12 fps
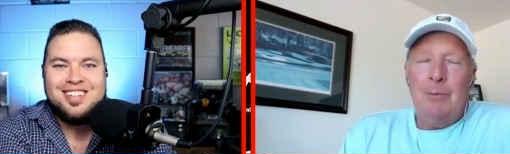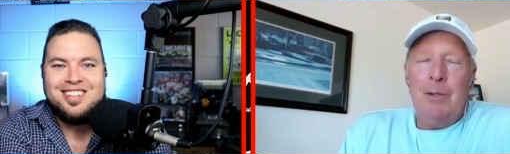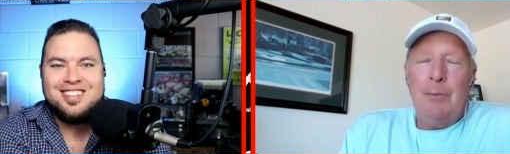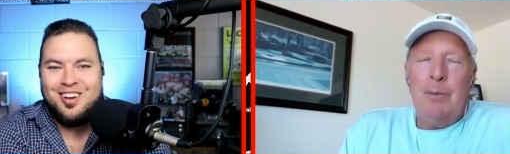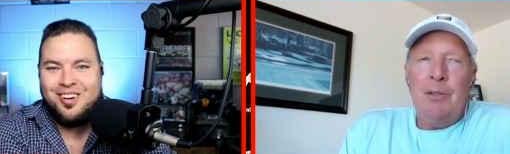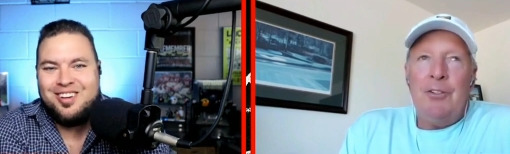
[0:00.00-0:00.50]
Speaker 1: It
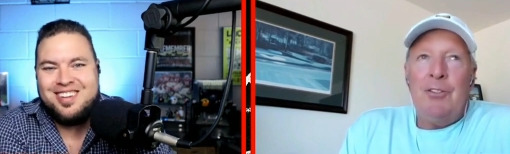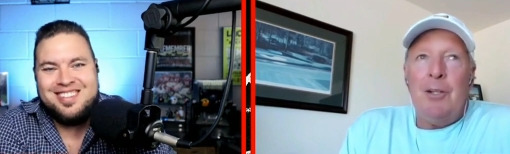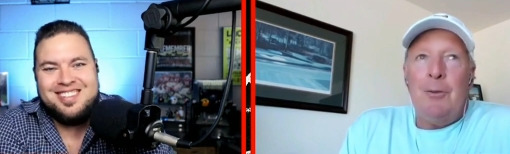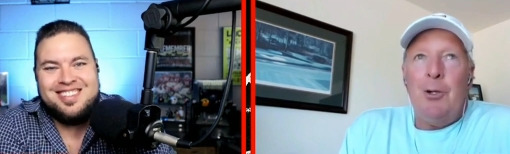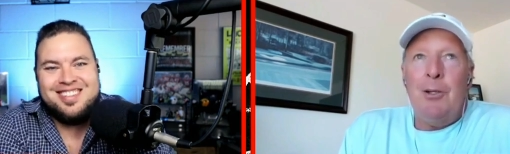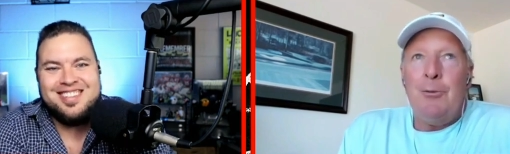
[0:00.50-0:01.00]
would be the
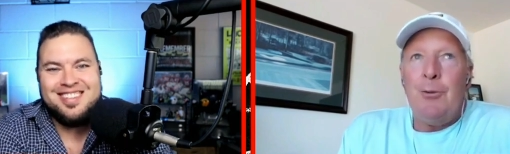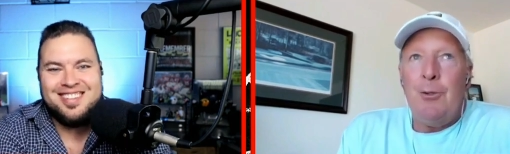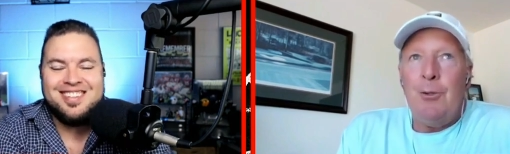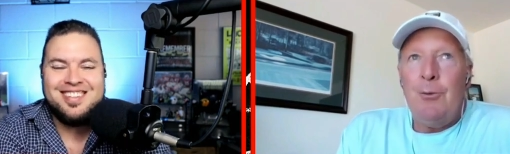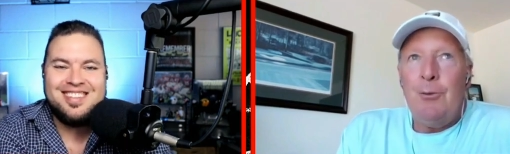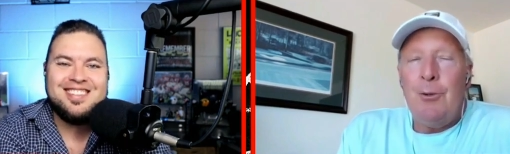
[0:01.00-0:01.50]
same way
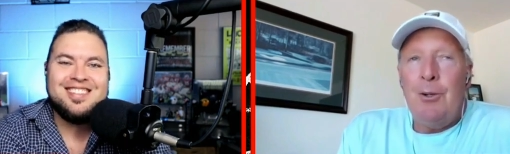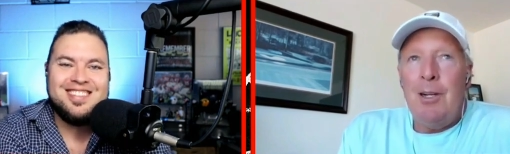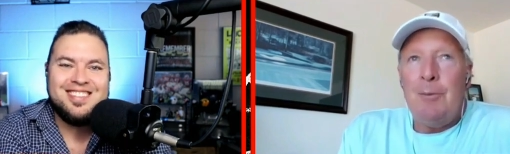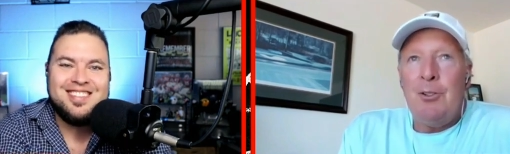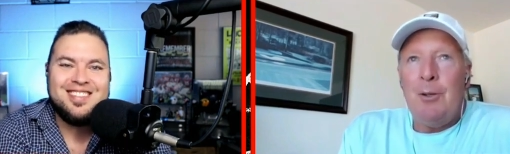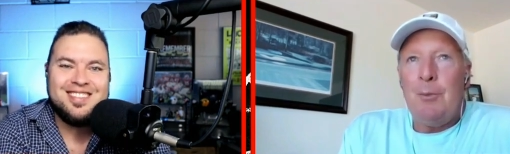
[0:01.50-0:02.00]
for for
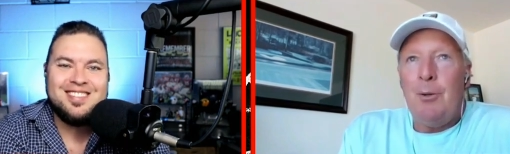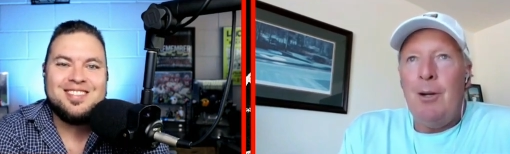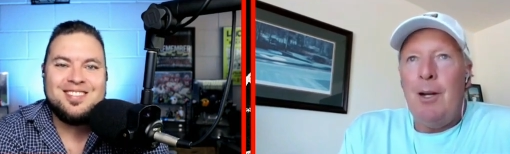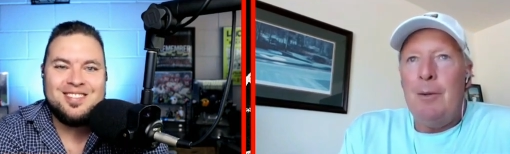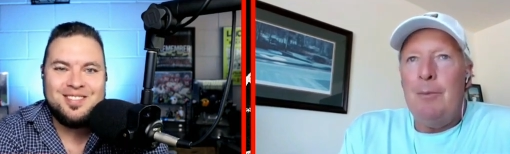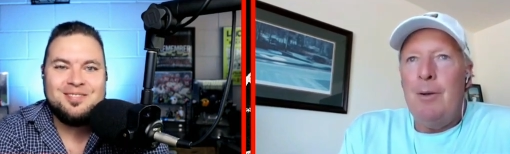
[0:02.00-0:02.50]
Amazon
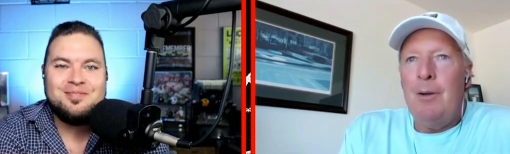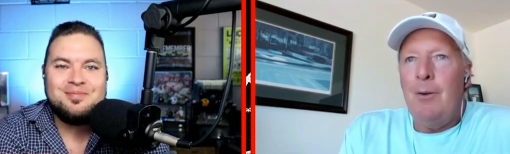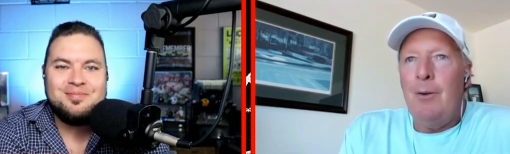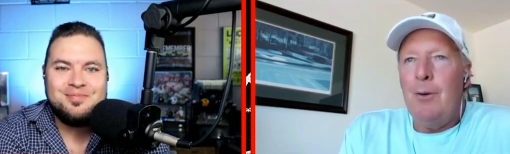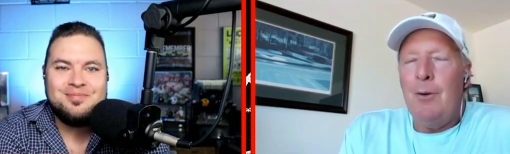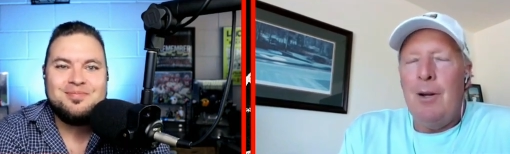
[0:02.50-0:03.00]
Prime
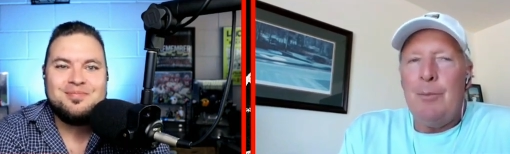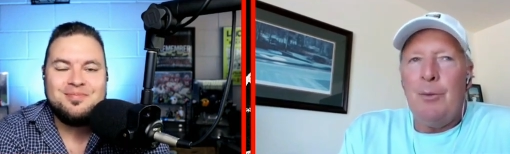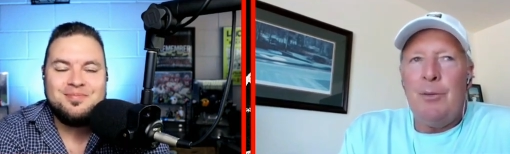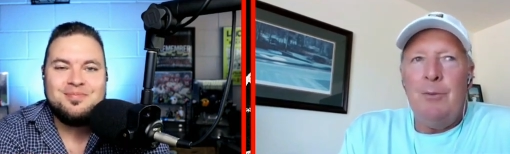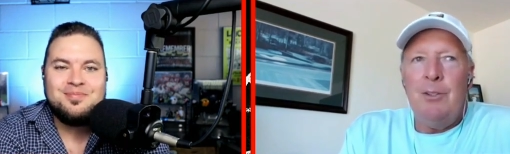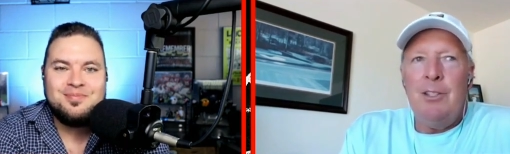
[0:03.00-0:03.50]
or, or, Apple
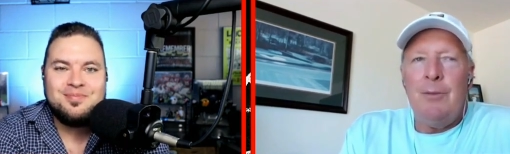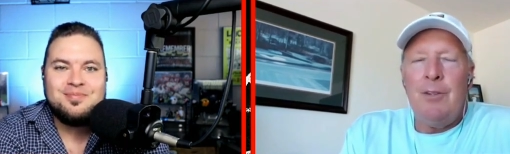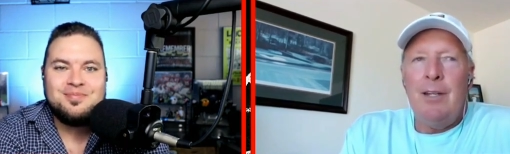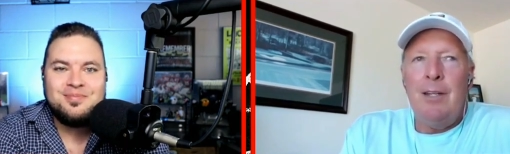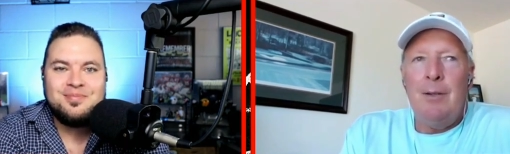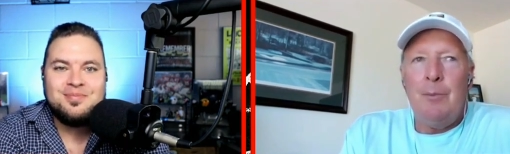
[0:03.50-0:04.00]
TV if
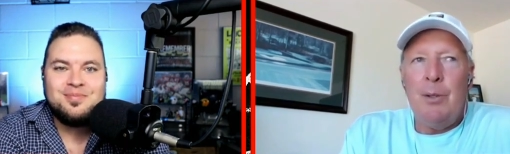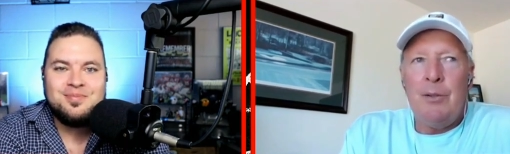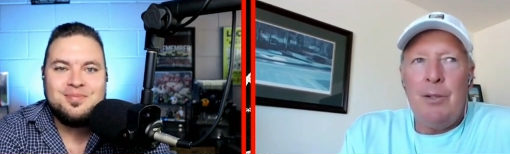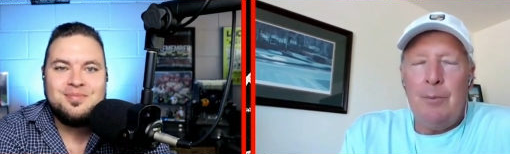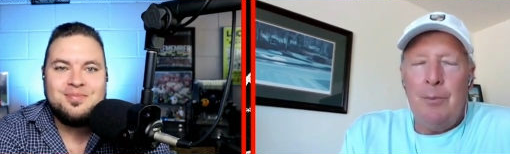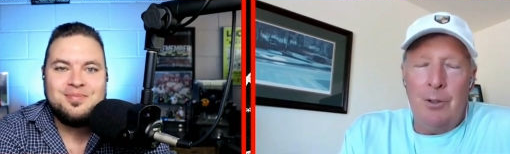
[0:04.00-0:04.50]
they
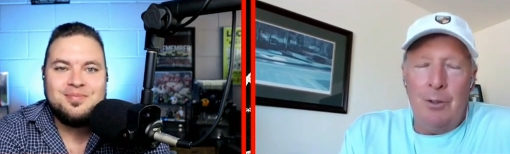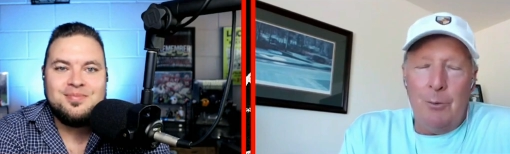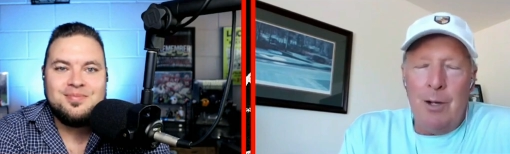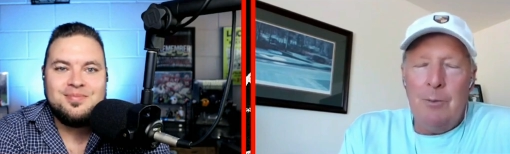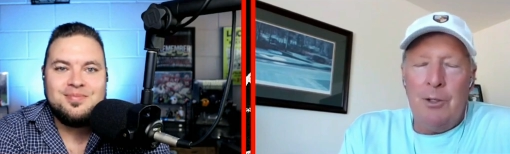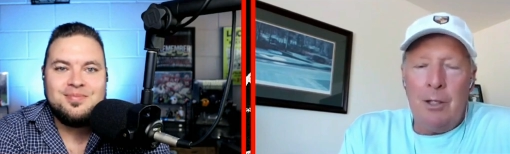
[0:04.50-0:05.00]
picked up, you know,
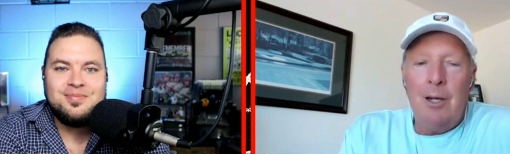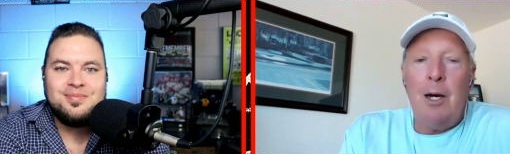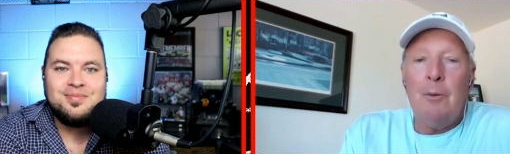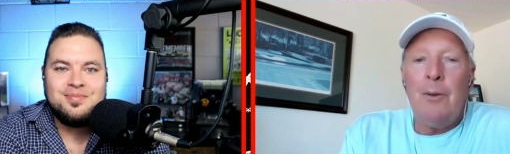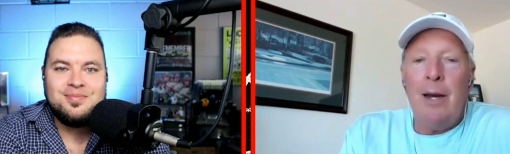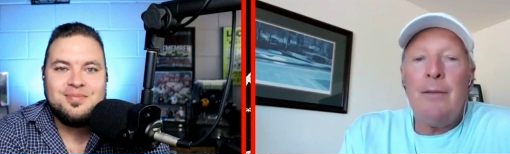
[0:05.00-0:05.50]
were able to
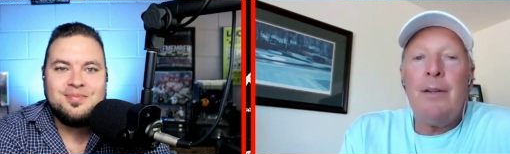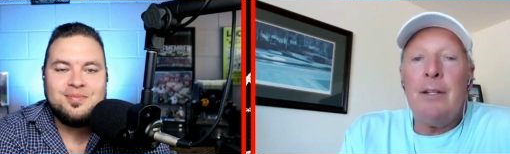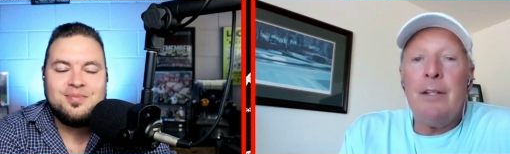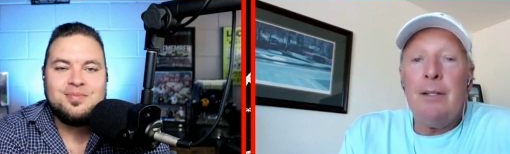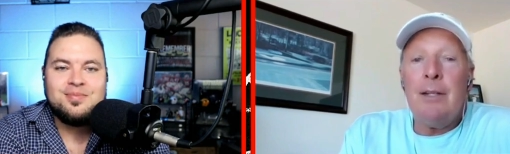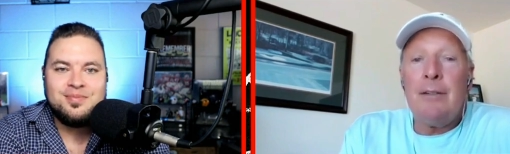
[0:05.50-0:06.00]
cobble that
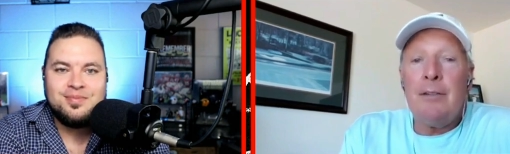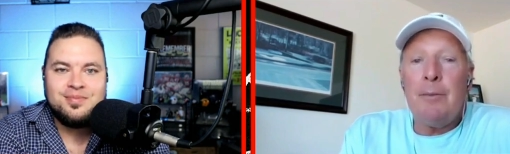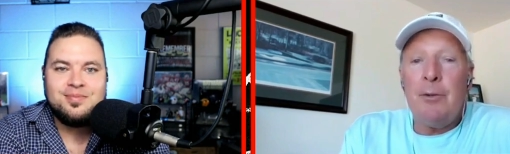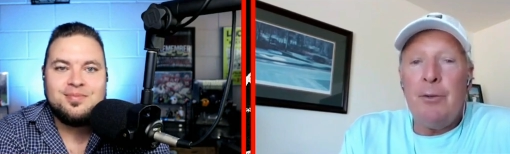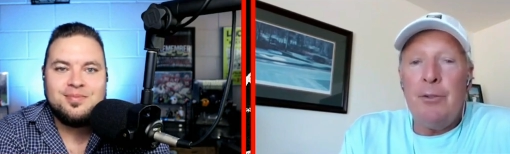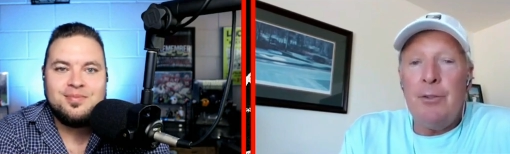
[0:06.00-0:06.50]
thing, that
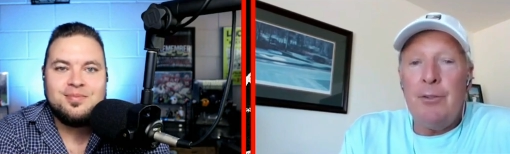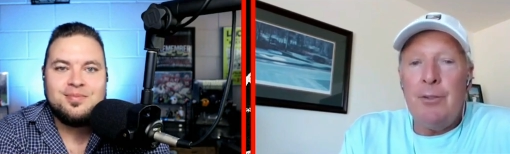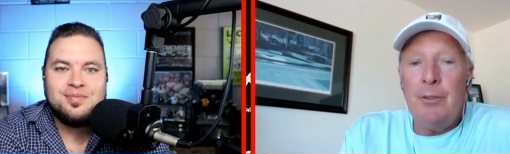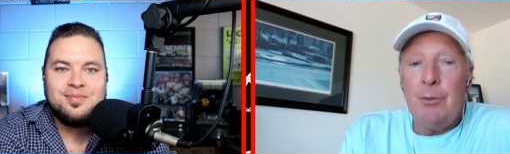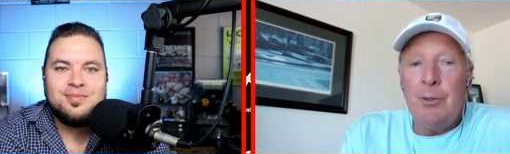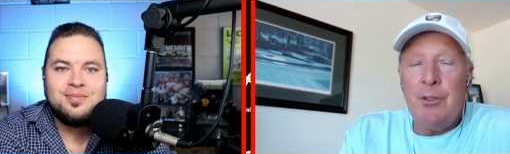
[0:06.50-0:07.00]
type of a
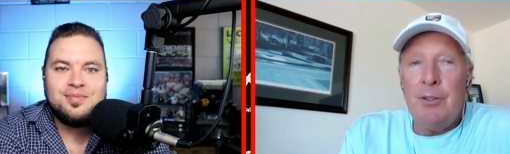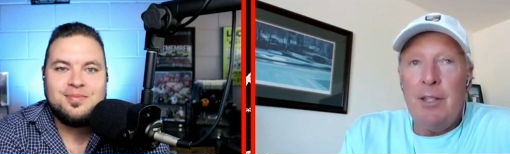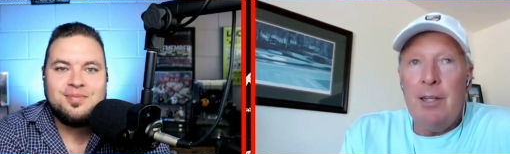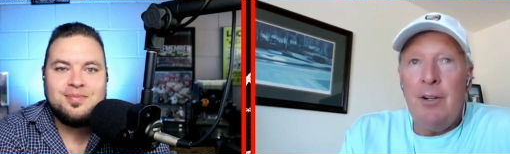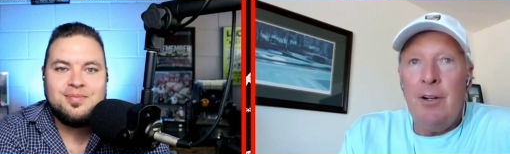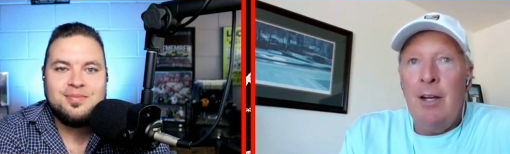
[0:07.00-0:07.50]
situation
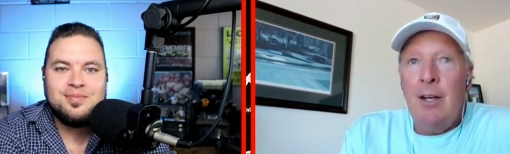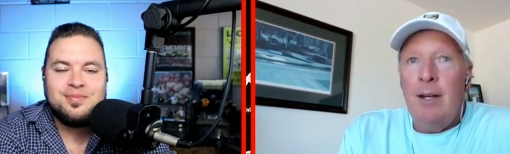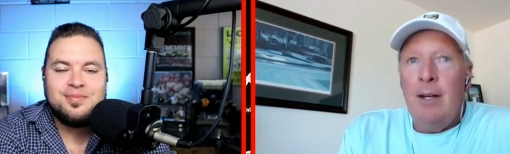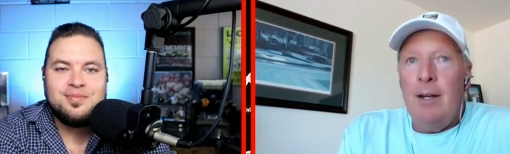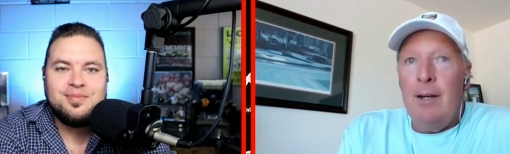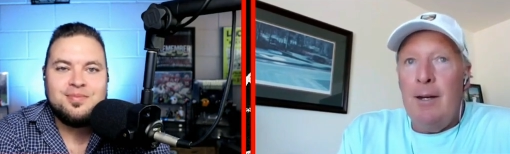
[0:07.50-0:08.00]
together.
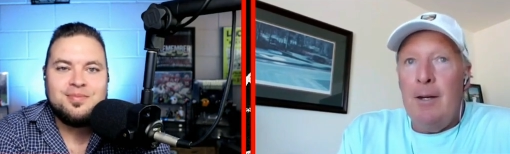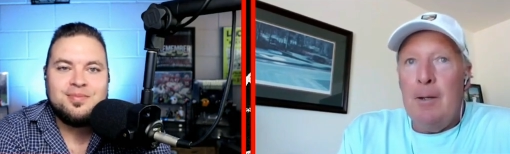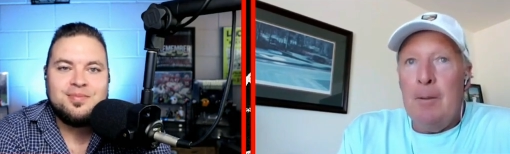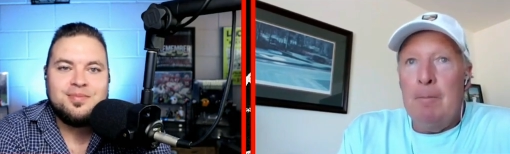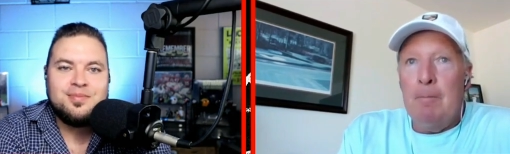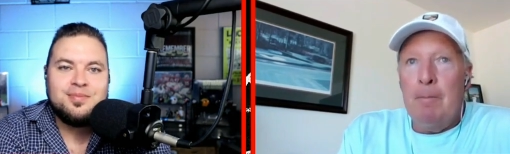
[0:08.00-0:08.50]

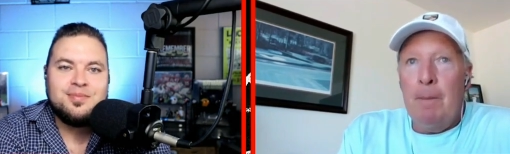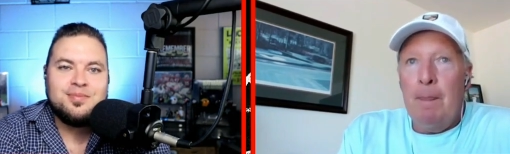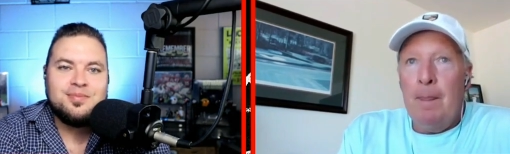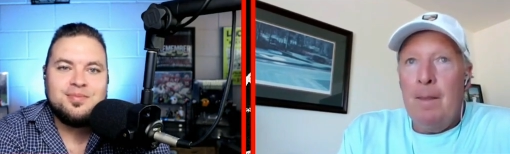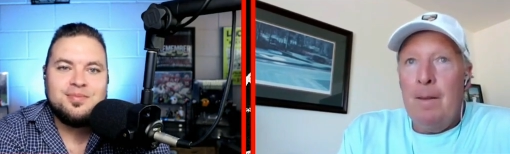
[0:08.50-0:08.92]
Um,